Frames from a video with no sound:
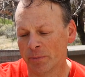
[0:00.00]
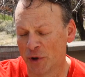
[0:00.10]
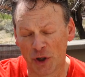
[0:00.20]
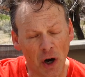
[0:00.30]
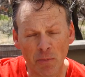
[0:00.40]

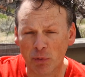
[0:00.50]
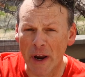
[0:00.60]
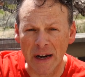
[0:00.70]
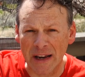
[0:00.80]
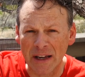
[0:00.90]
jump
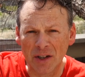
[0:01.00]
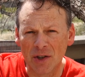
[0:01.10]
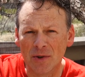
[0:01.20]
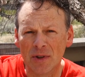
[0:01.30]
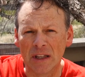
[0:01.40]
right
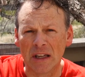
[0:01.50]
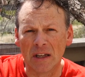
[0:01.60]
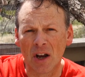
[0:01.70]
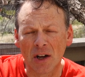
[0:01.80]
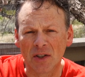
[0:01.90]
into
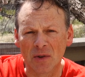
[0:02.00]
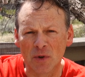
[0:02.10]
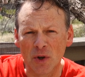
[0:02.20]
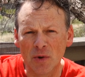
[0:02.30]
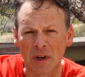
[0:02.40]
the custom
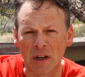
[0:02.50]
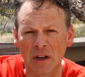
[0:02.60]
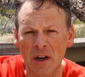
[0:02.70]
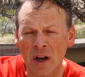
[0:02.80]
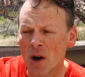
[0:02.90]

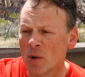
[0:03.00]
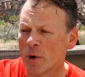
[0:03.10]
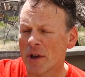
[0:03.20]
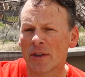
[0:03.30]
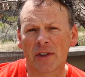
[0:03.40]
tuning
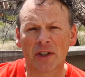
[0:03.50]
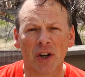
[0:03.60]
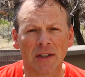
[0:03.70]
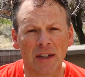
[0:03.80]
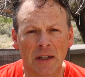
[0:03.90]
with
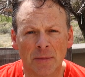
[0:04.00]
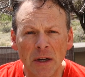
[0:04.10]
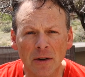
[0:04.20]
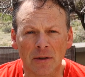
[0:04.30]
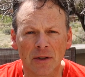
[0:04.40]
Jesse De
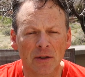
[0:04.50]
Beers.